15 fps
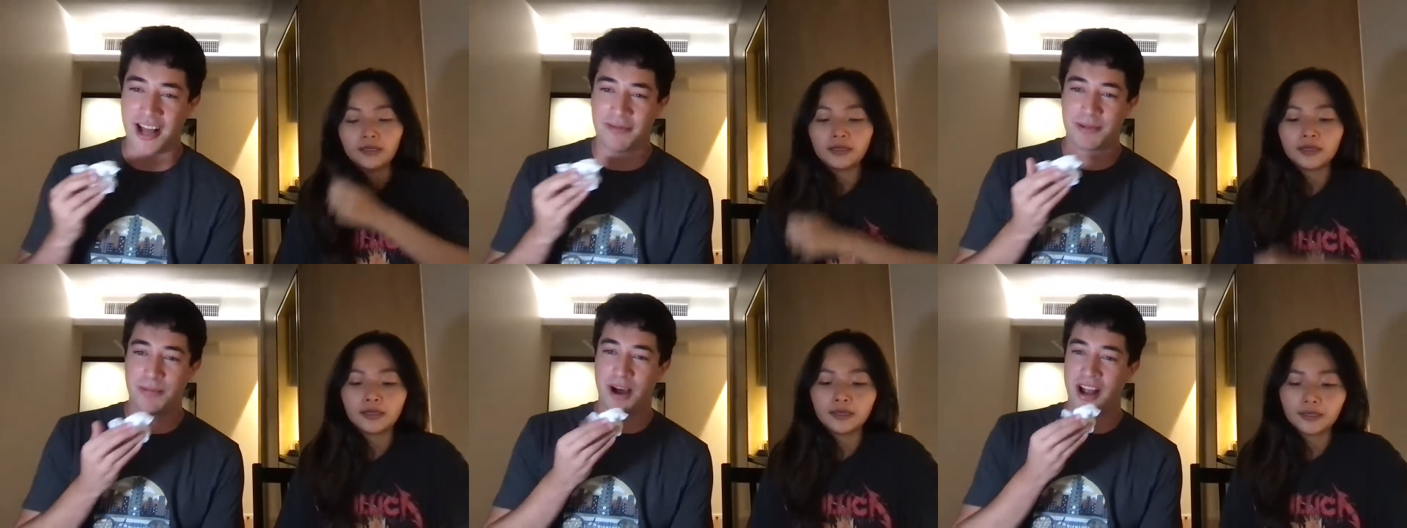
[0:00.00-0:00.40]

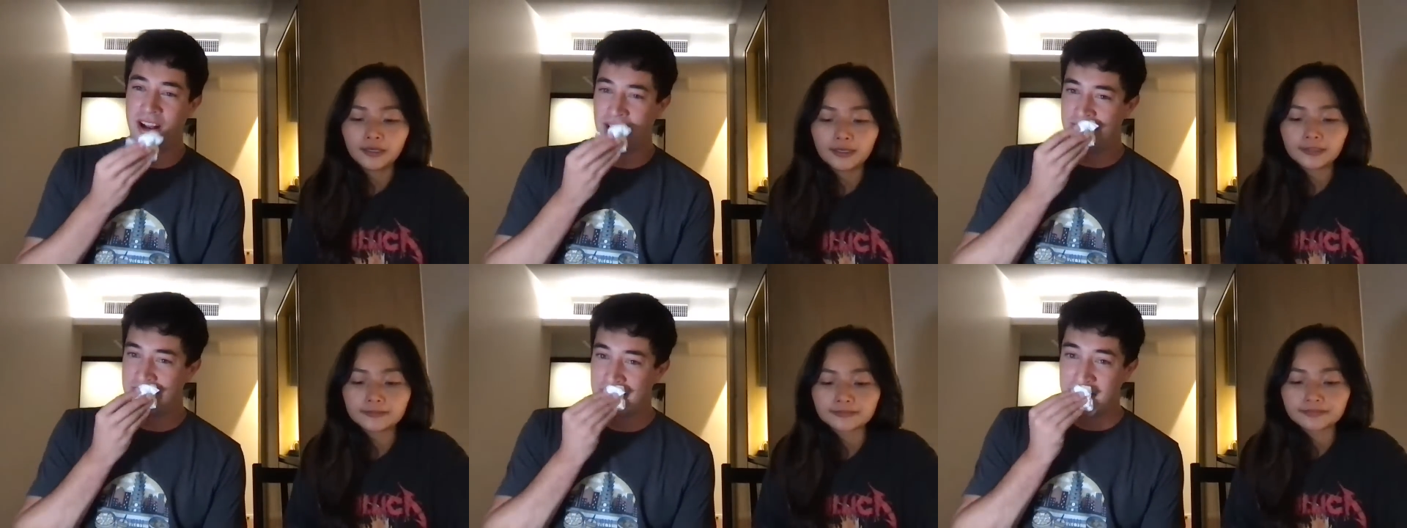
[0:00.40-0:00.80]
Speaker 1: lips,
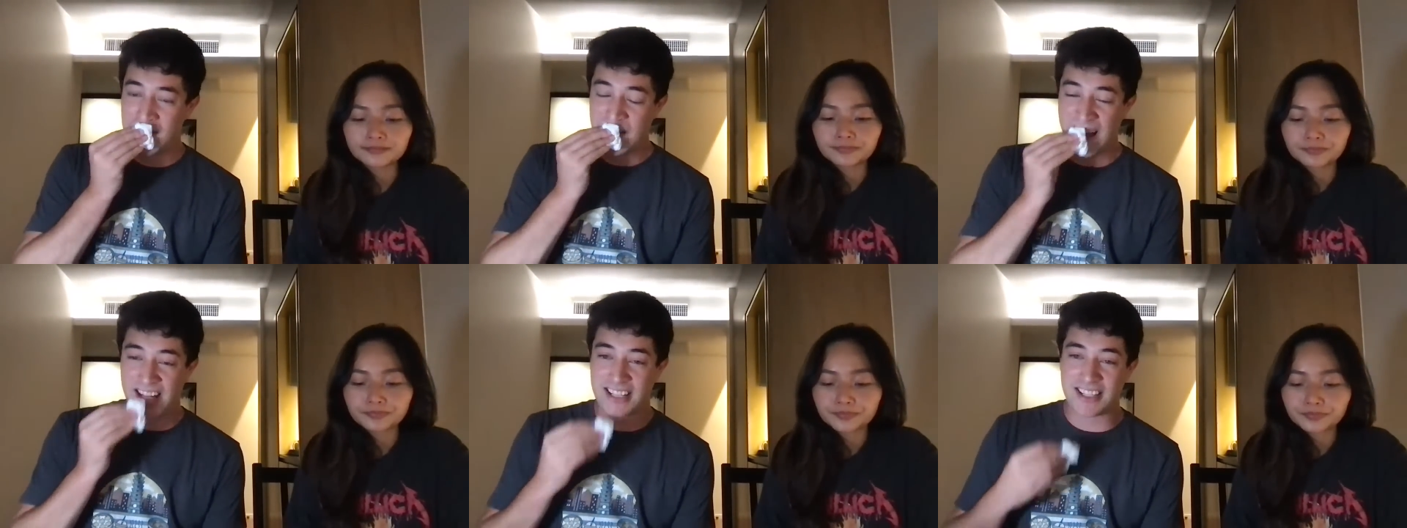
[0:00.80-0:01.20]
but
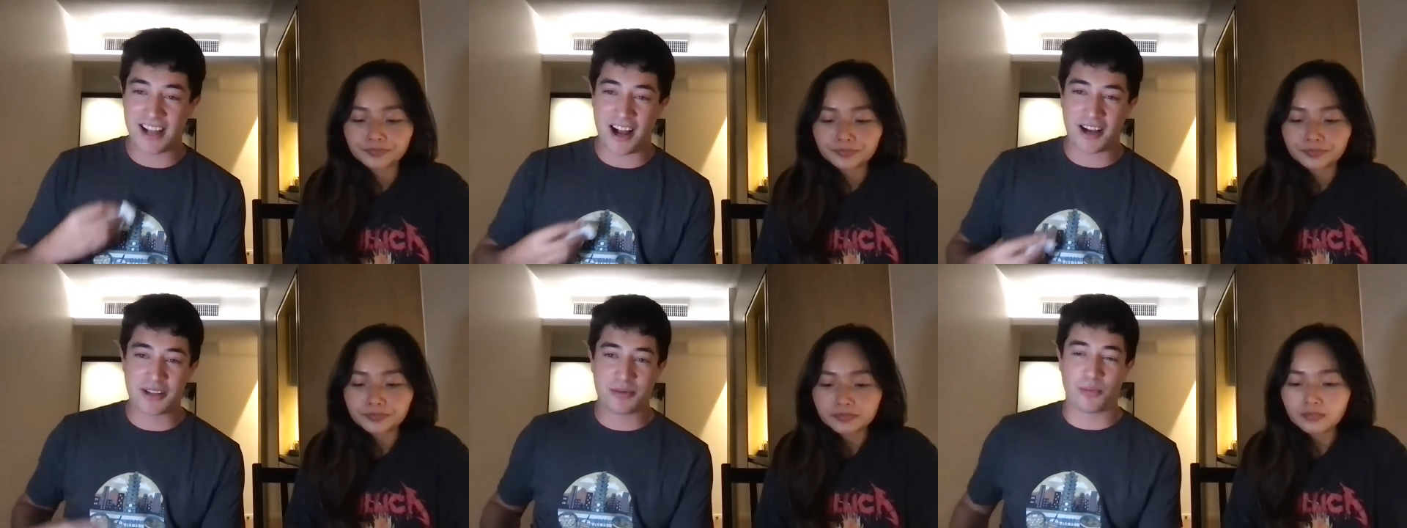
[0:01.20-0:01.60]
it
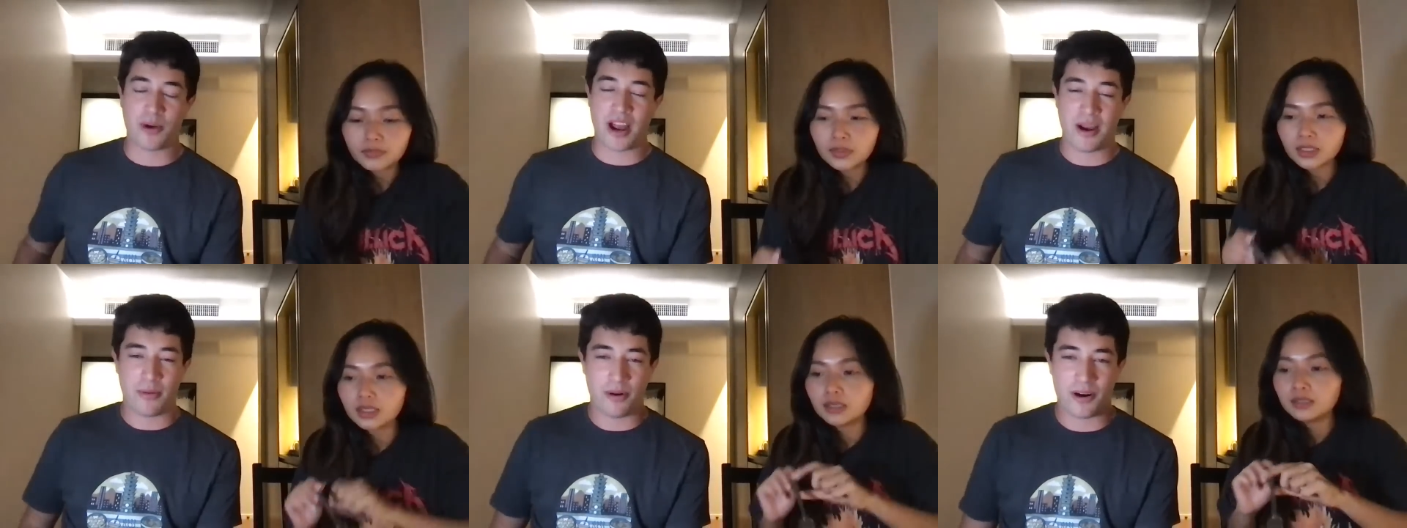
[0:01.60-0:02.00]
sucks
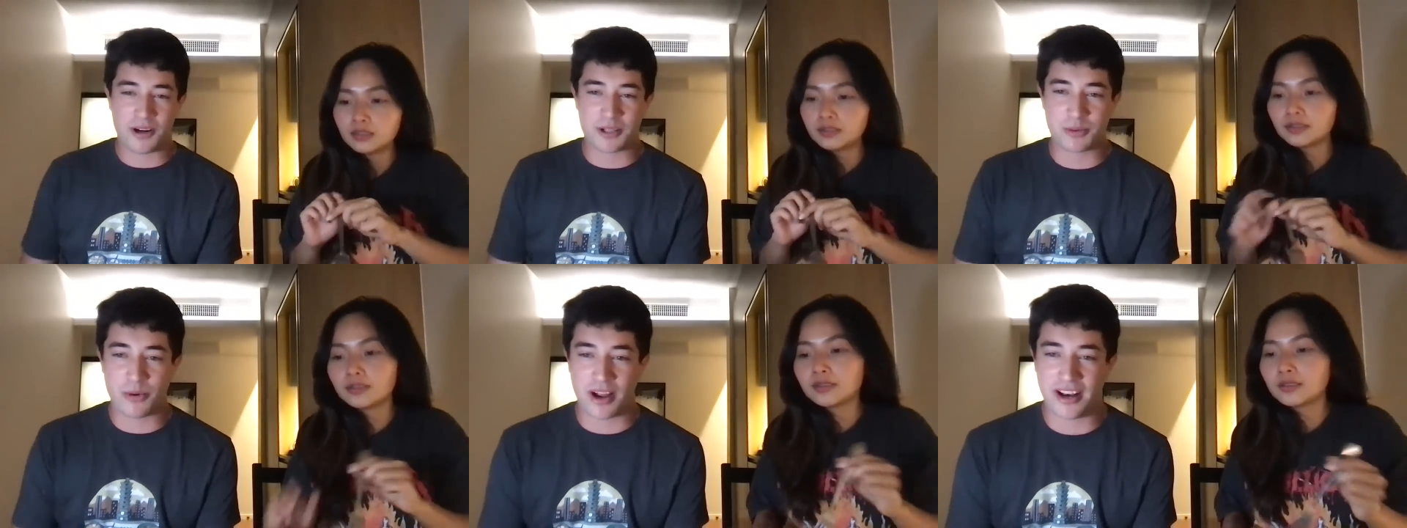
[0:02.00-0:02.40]
way
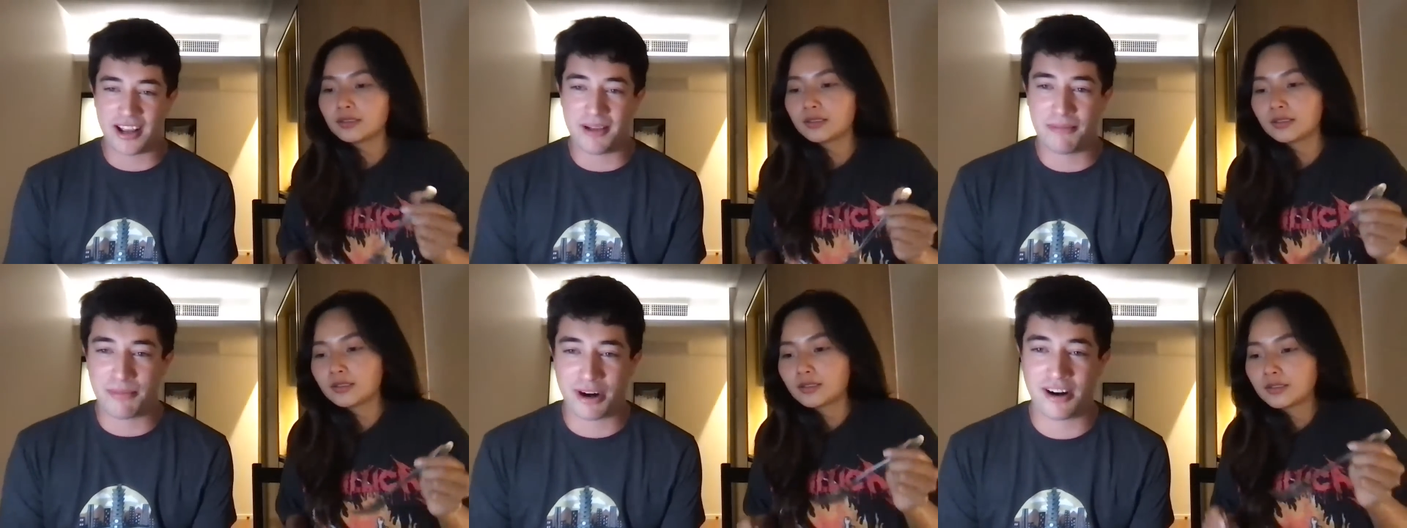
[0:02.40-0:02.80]
worse when
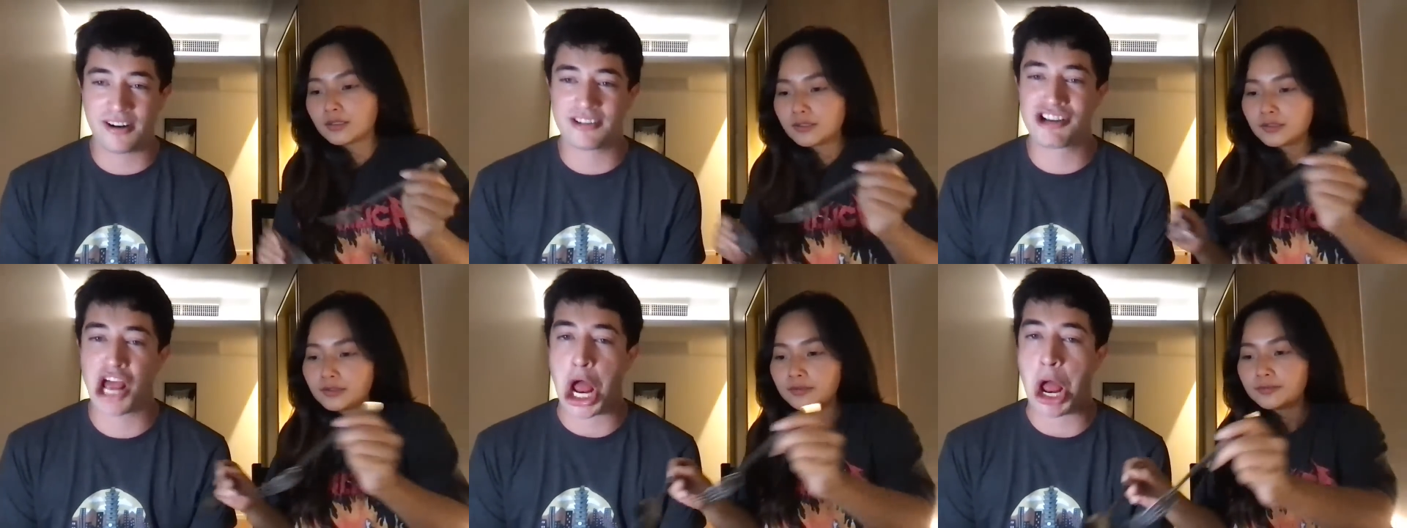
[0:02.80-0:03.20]
it
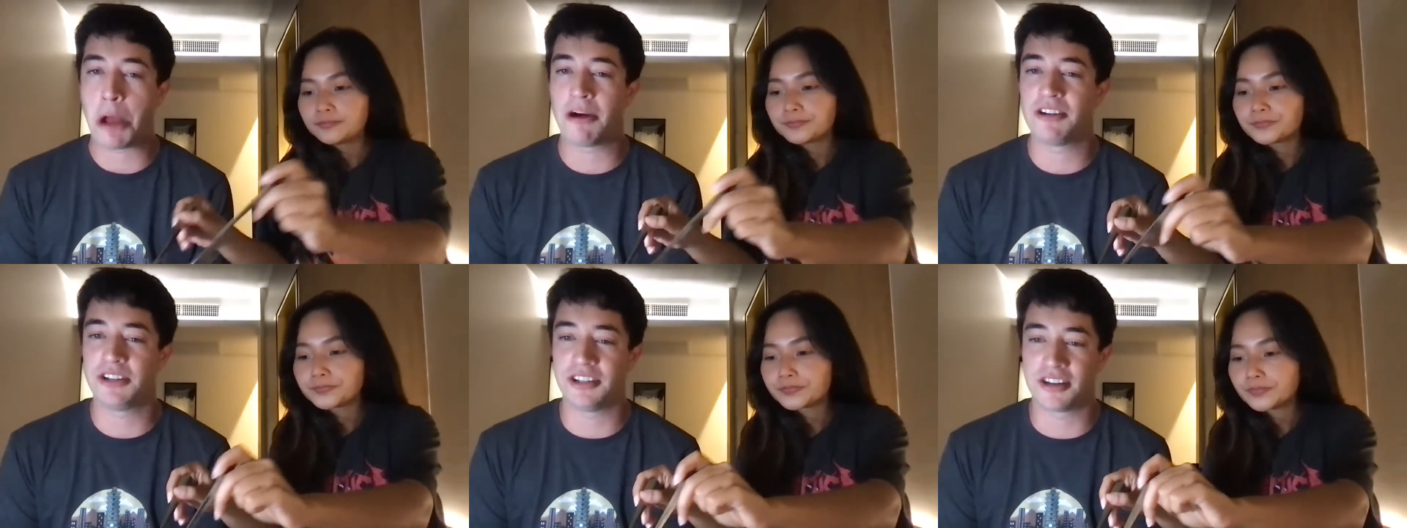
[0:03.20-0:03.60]
burns
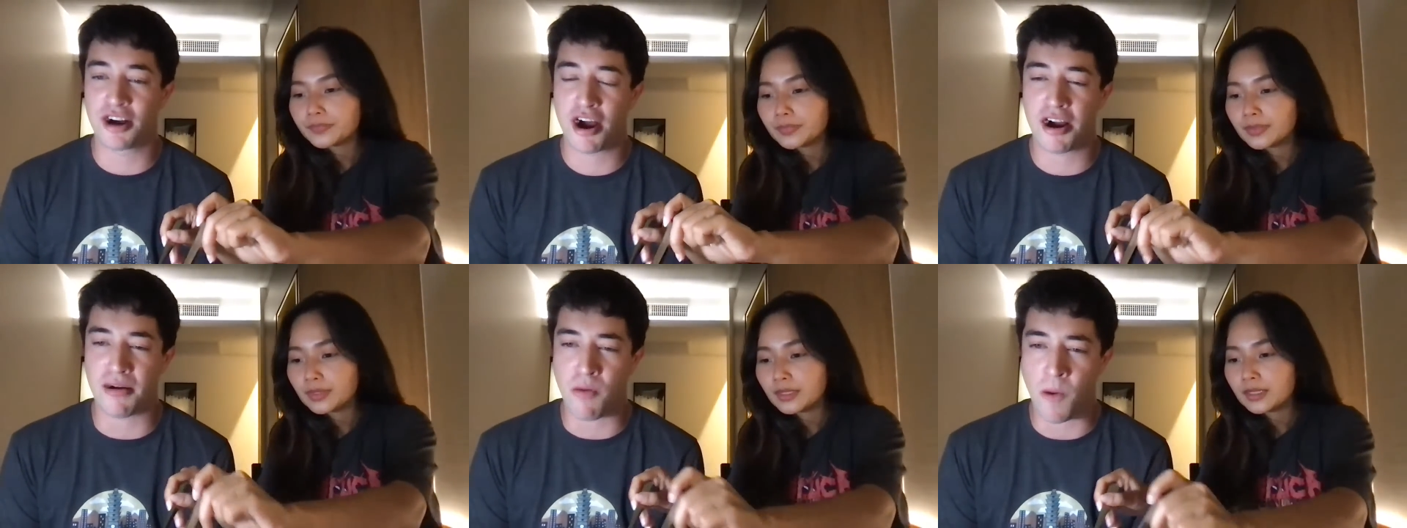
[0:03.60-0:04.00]
your
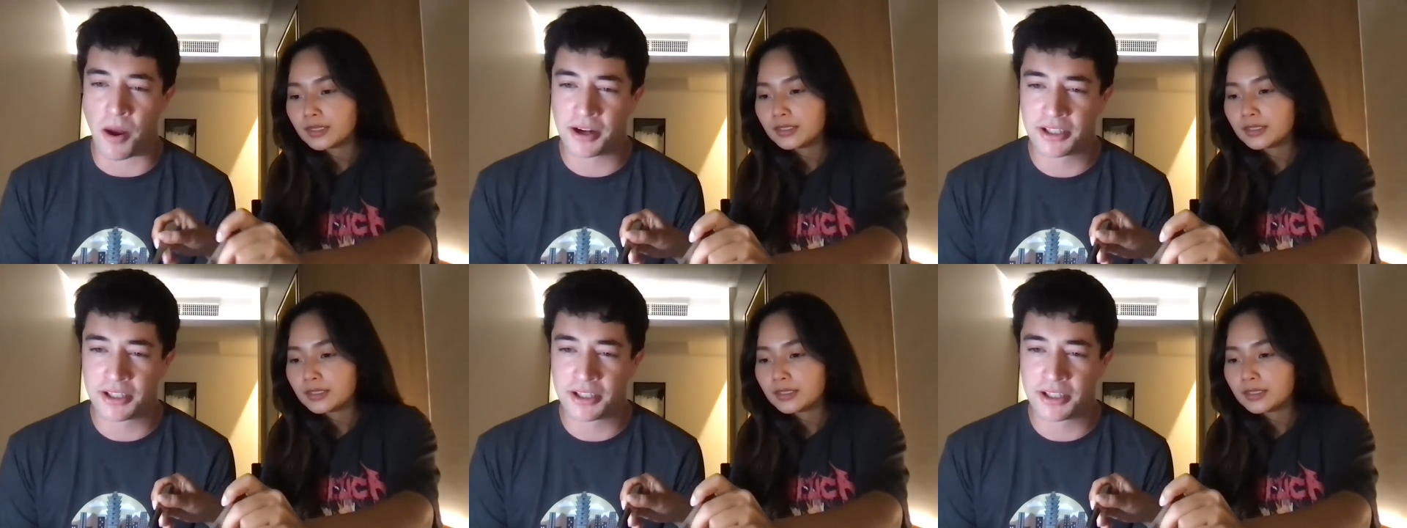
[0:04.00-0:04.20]
tongue.